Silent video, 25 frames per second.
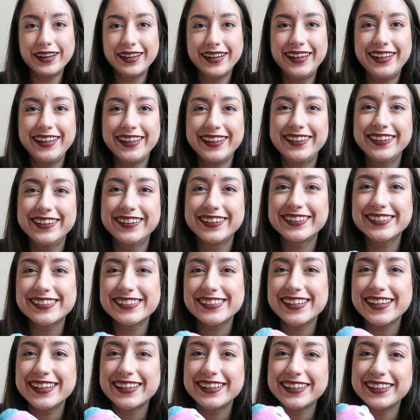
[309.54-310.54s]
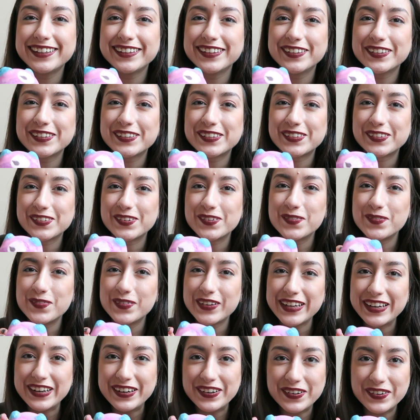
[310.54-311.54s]
he looks like. He looks so
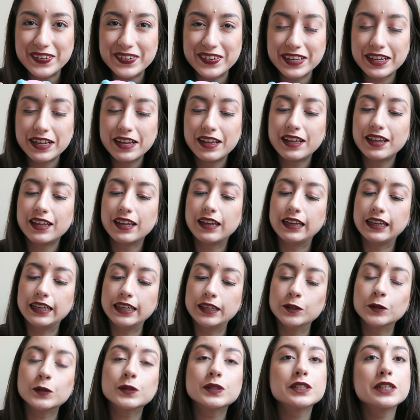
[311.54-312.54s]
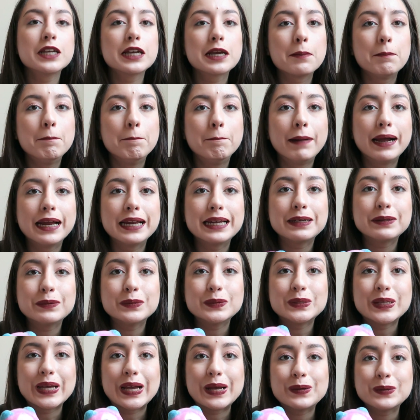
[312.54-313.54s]
weird. He looks like
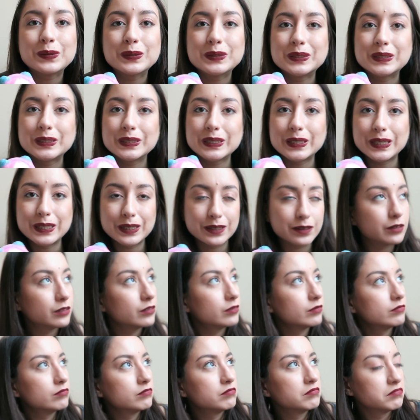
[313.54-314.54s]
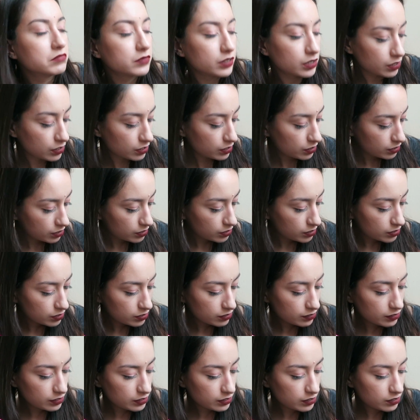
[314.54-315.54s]
Michael Wazowski
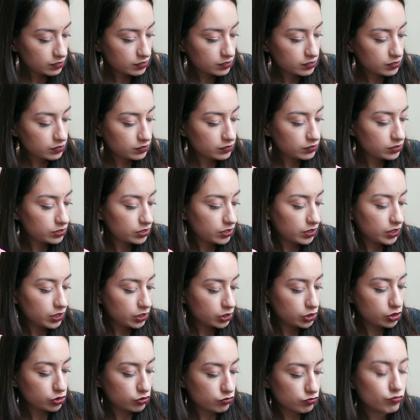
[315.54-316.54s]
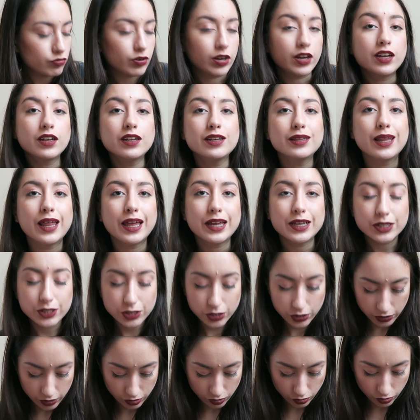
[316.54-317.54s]
and the train
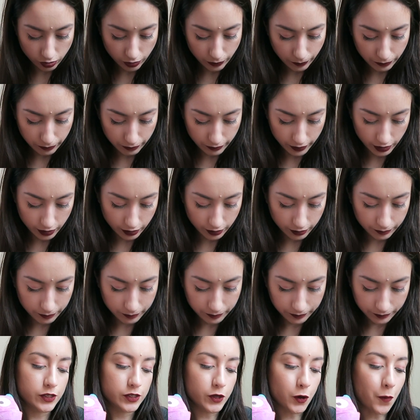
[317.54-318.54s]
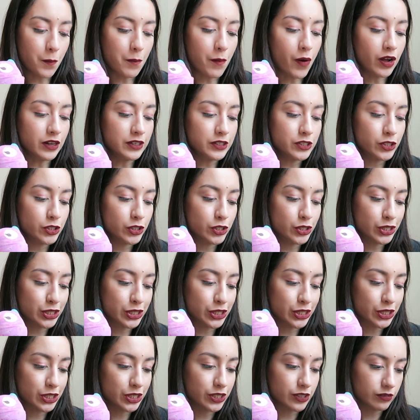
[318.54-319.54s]
likes to trip me. So
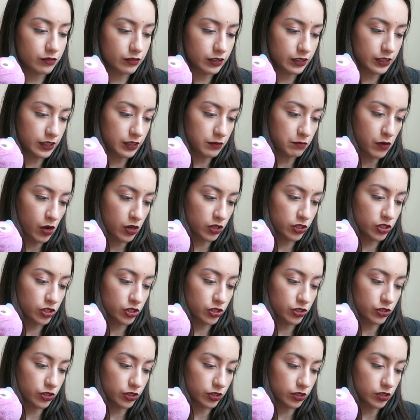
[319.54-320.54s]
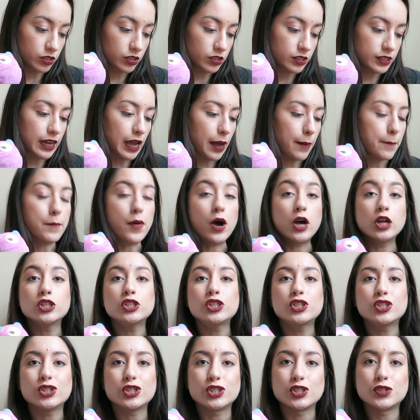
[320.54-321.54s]
Monster, is it Monsters? Yeah,
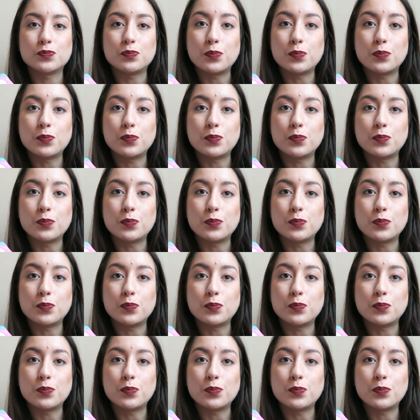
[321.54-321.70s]
Monsters